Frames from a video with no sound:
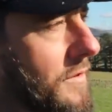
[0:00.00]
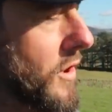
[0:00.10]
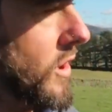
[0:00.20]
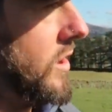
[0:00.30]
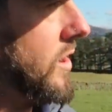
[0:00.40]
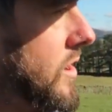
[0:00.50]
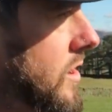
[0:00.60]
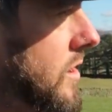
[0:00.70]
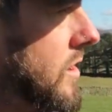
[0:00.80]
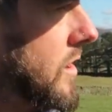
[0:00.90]
I thought,
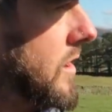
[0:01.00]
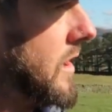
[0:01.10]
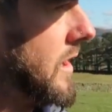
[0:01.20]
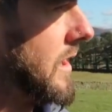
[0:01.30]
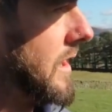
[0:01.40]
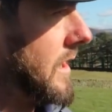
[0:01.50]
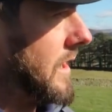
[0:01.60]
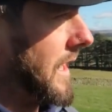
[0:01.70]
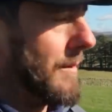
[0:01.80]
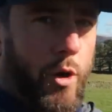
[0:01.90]

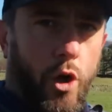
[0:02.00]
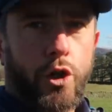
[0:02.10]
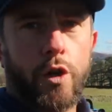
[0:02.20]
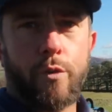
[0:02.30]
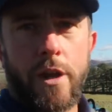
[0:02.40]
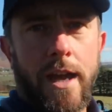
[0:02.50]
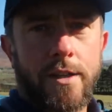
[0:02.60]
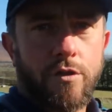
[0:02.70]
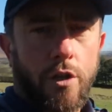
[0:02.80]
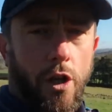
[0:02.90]
I'm not going to bring
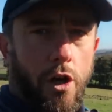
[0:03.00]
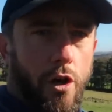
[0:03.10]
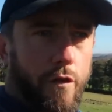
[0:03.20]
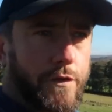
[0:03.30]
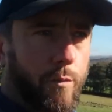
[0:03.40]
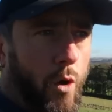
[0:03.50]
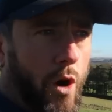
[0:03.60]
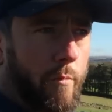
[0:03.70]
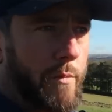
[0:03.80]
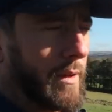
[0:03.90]
extra clothes and
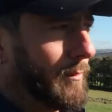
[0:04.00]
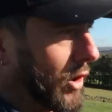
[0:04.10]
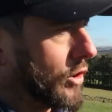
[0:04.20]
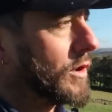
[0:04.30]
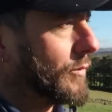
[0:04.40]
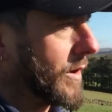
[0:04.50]
warmth, I'm not going to